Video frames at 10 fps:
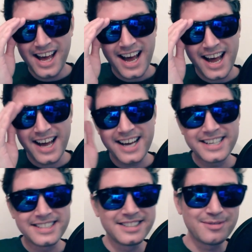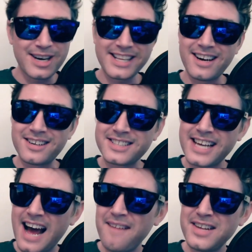And what else? They
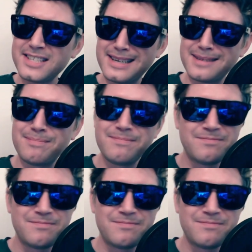have this like